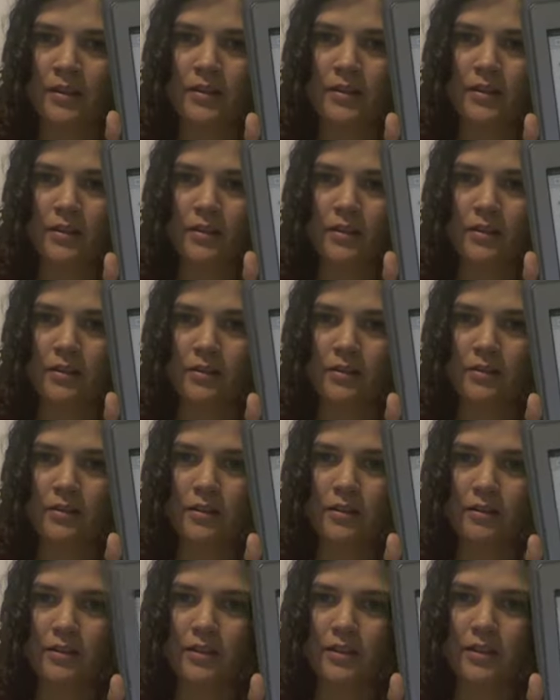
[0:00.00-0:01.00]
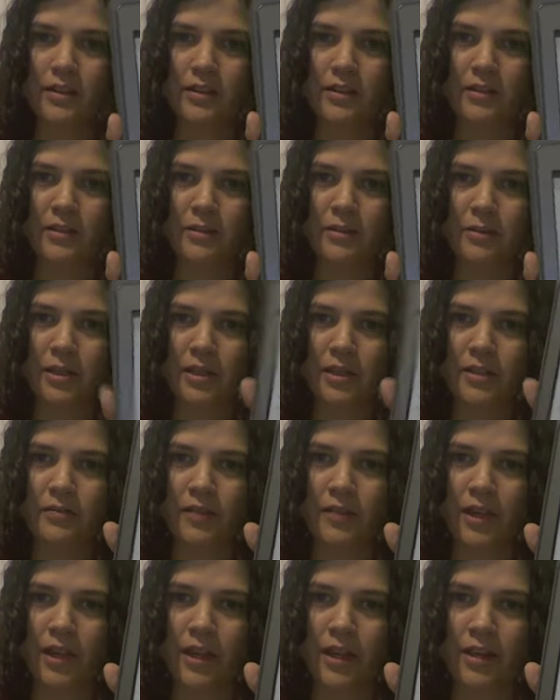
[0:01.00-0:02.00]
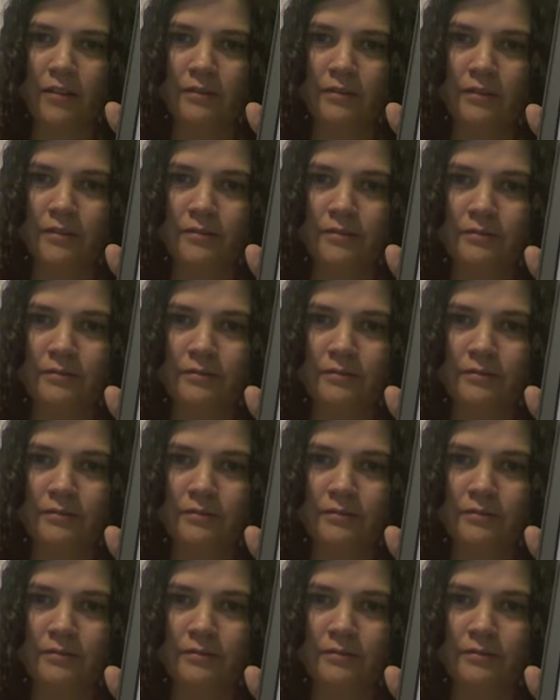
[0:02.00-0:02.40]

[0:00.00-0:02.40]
So I wasn't the biggest fan.